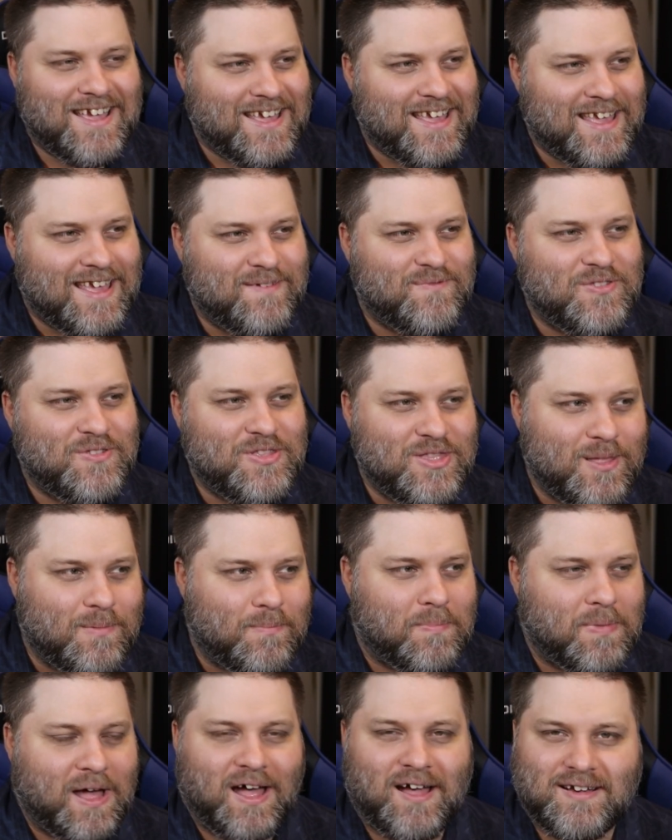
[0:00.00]
even the
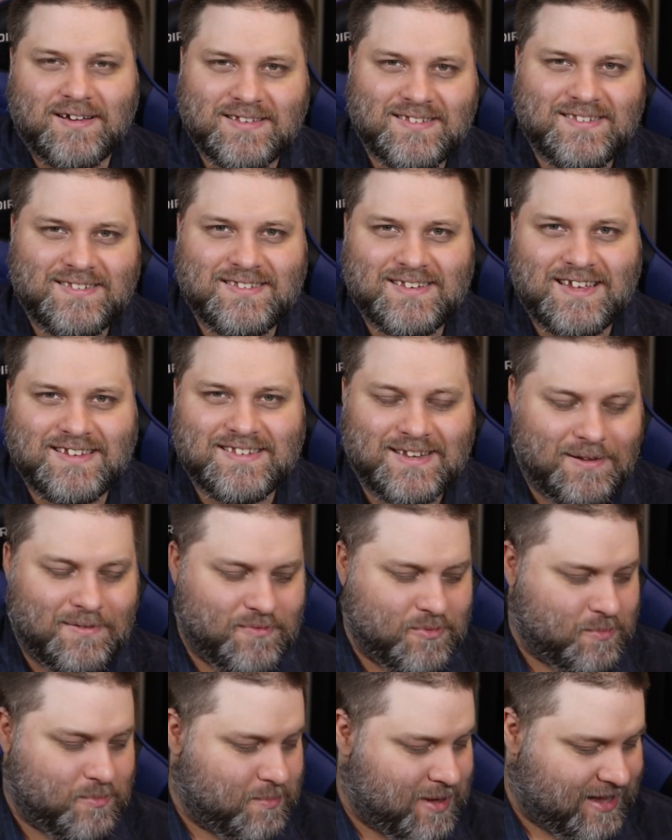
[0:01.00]
box is of
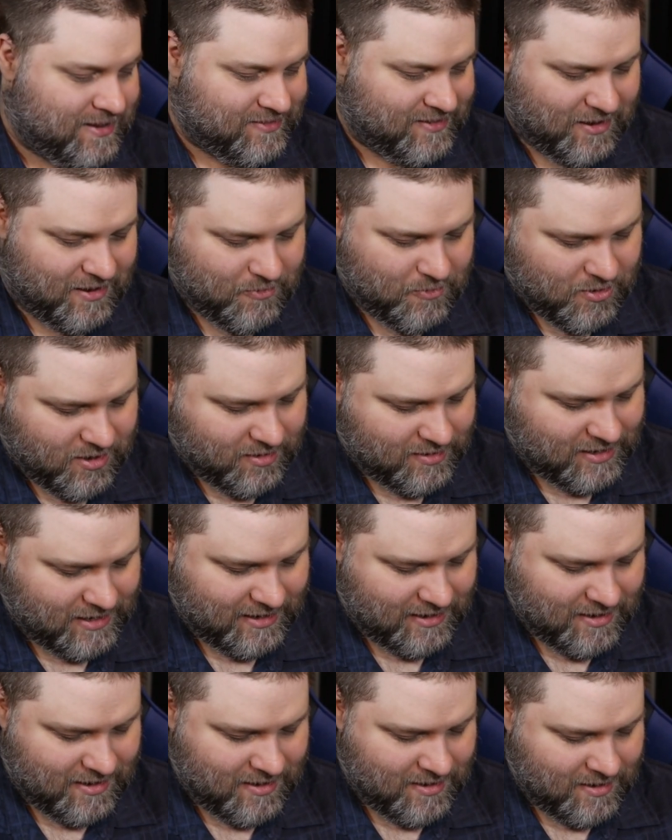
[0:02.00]
amazing quality.
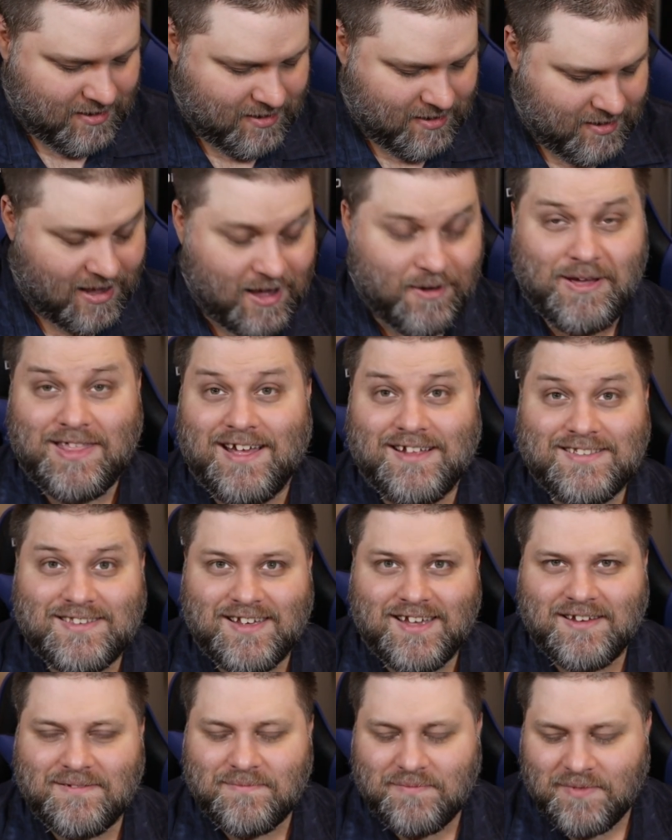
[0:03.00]
Anyway, that's it.